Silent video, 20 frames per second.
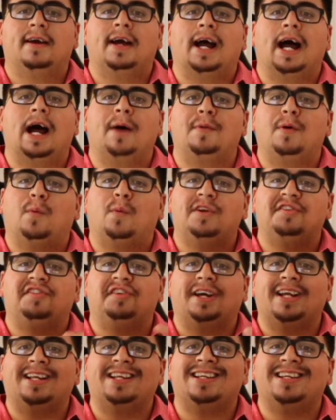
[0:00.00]
Um, and once you
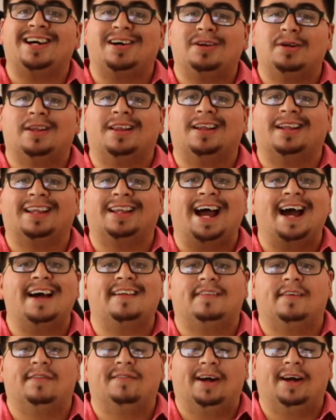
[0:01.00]
get done with The
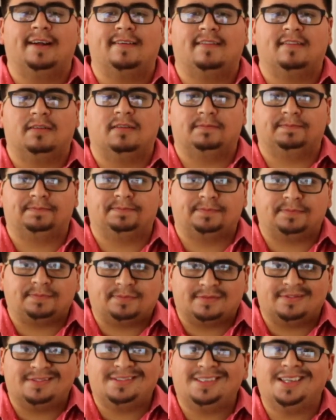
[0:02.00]
Last of Us,
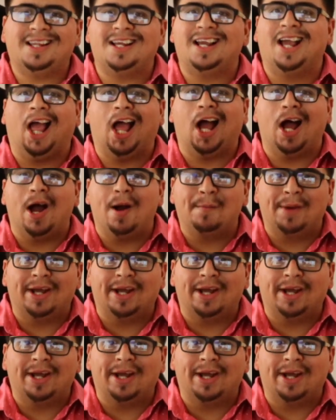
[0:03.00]
it